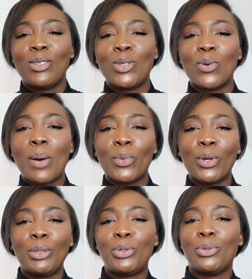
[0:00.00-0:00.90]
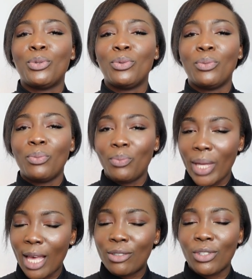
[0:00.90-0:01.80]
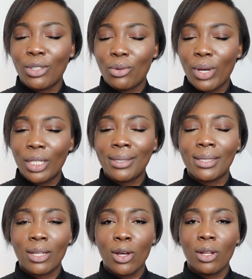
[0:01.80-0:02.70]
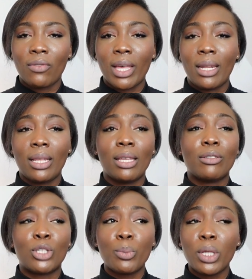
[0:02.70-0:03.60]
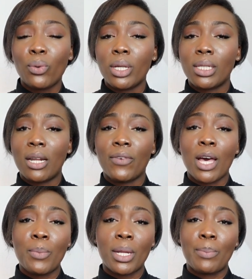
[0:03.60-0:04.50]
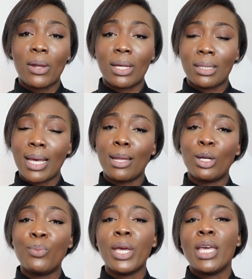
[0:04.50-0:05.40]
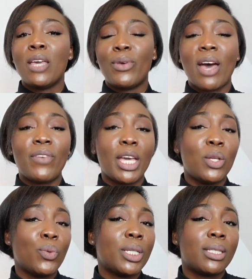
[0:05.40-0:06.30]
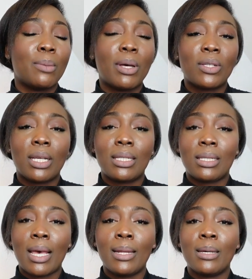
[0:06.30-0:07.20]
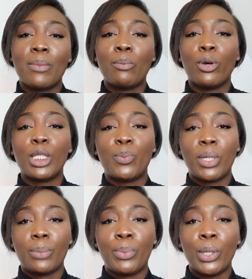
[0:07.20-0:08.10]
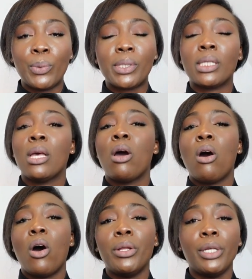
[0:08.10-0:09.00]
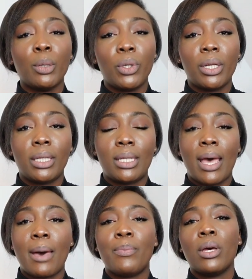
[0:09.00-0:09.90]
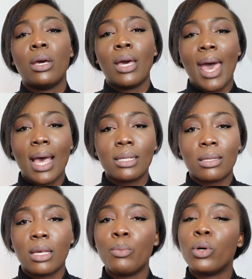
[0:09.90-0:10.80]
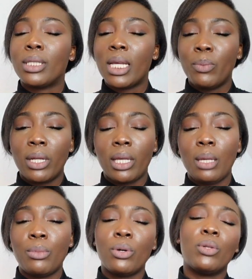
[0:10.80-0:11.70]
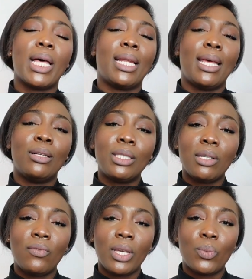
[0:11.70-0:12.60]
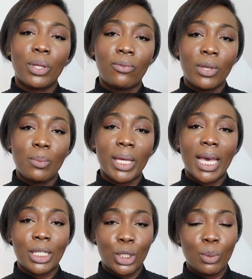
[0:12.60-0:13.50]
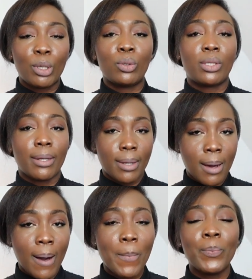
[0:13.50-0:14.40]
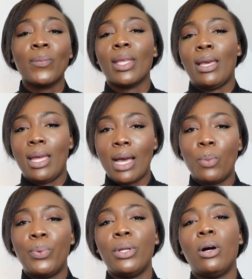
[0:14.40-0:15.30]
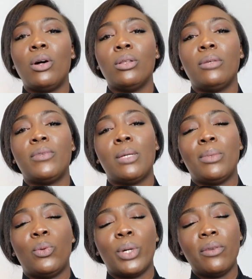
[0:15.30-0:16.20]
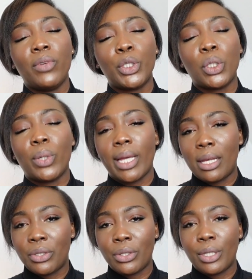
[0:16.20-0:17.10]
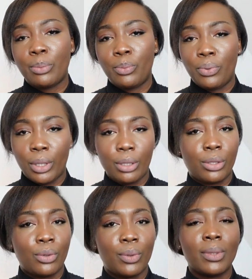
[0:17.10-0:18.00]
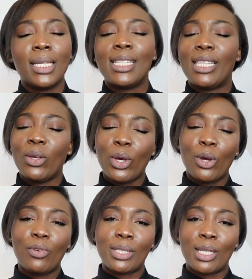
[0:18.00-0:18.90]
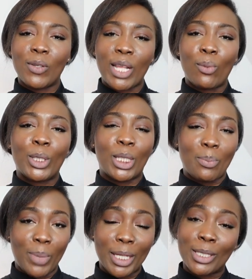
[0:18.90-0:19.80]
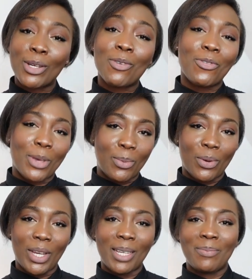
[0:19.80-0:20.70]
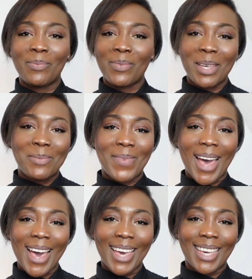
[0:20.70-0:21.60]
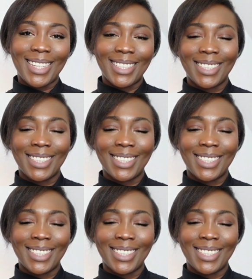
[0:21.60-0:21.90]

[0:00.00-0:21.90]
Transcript: so I'm going to be answering your questions and all of that. There are so many questions that have come in about asylum. If you have any questions about asylum, I'm going to put a post on the community tab. Ask them or send me an email at ldvwithphoebe@gmail.com. And I'll put all of them in one video and answer them pretty soon. Take care of yourselves. I wish you the best of February. Bye.